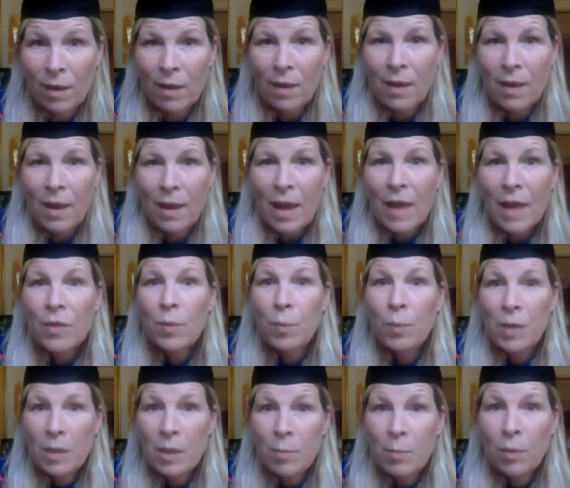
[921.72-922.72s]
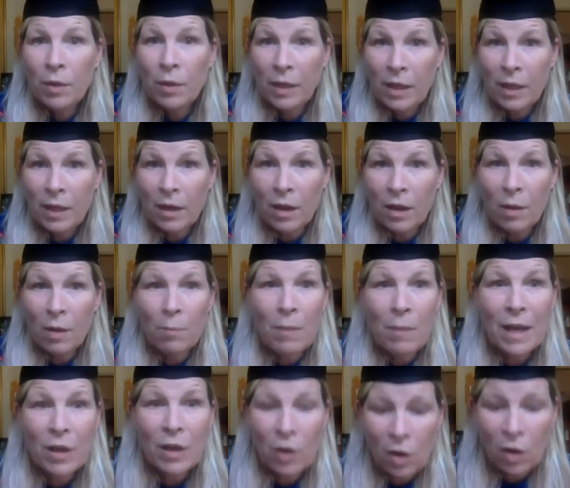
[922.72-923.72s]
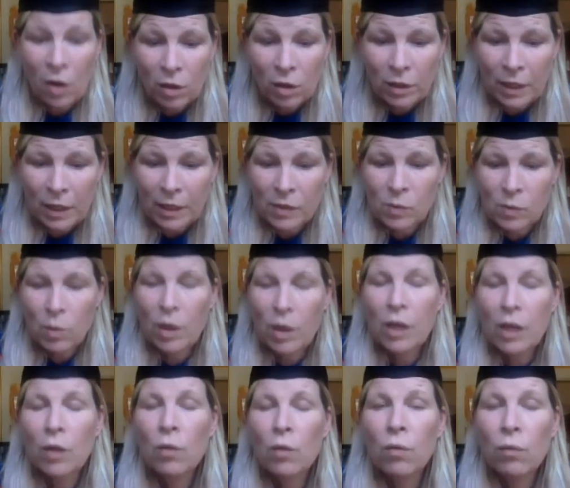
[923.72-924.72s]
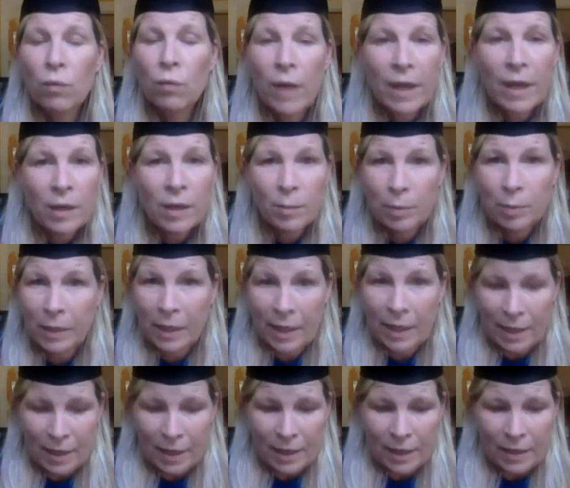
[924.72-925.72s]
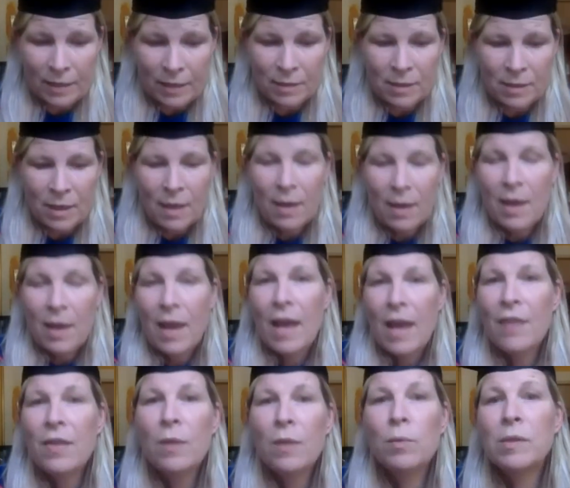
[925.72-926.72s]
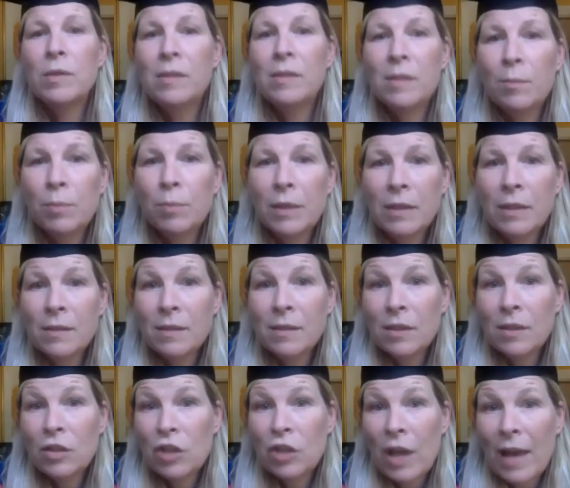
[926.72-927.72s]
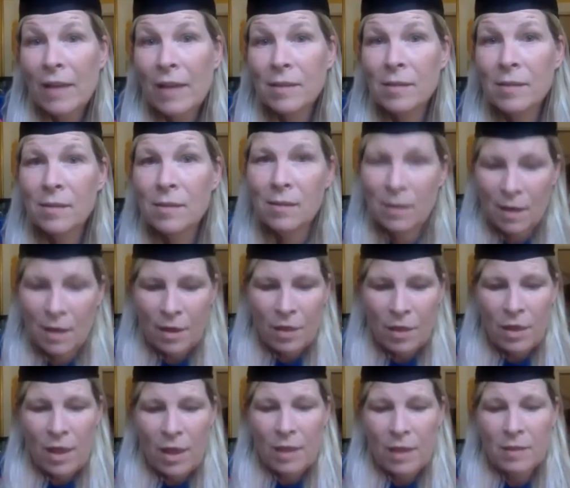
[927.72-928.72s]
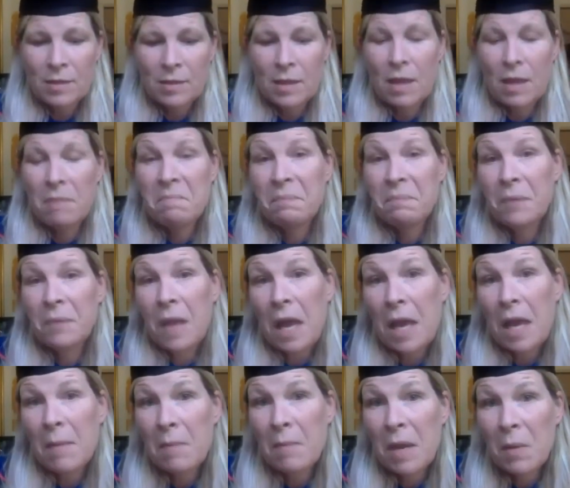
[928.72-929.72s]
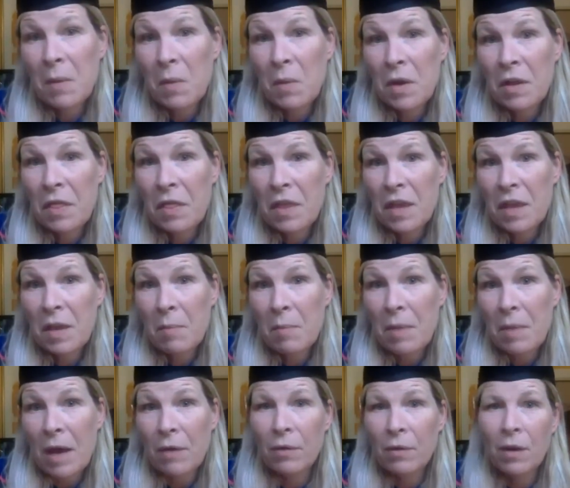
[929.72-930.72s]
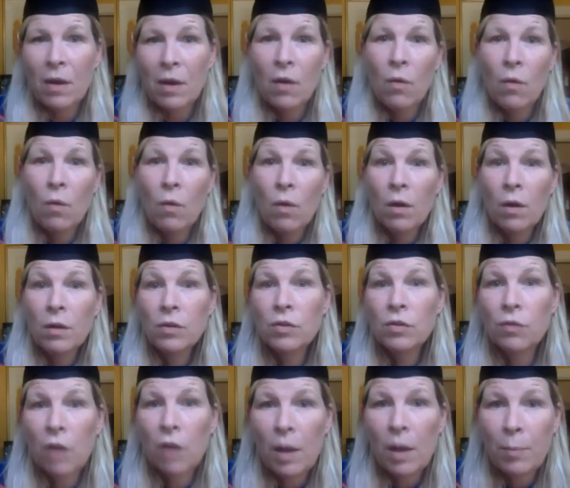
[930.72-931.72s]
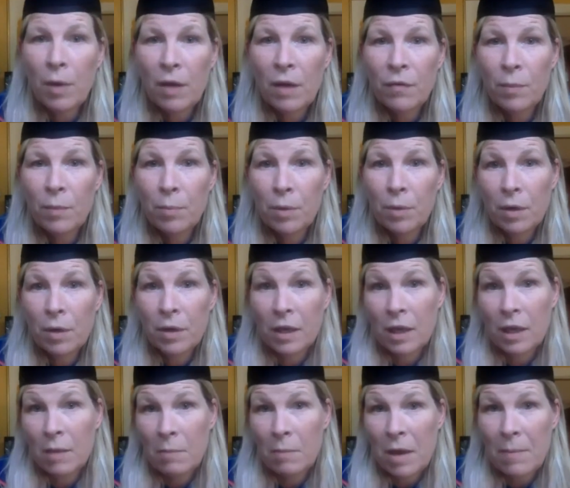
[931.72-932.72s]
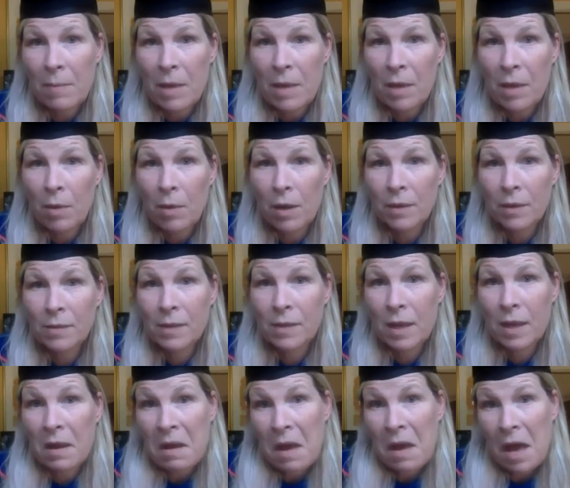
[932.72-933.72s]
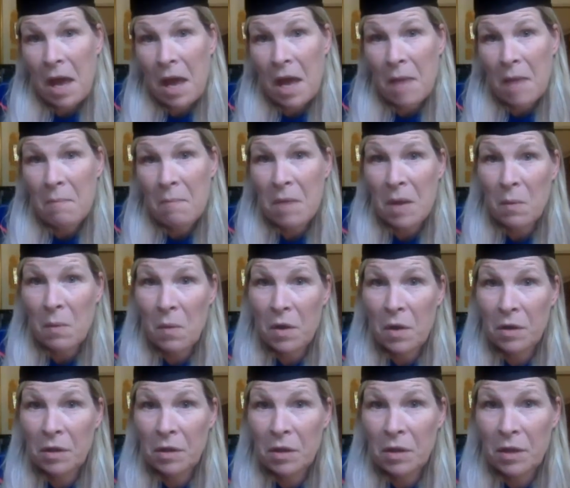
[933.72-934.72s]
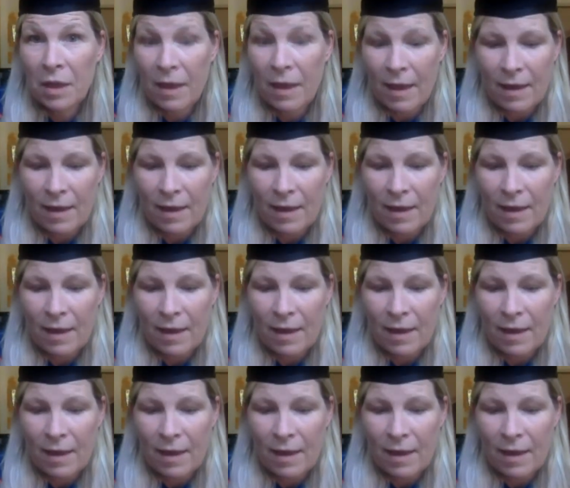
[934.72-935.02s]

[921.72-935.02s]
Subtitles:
And the people here, my colleagues, were incredibly kind. And they would simply suggest things that I might want to think about or drop off a book in my mailbox that I might want to look at.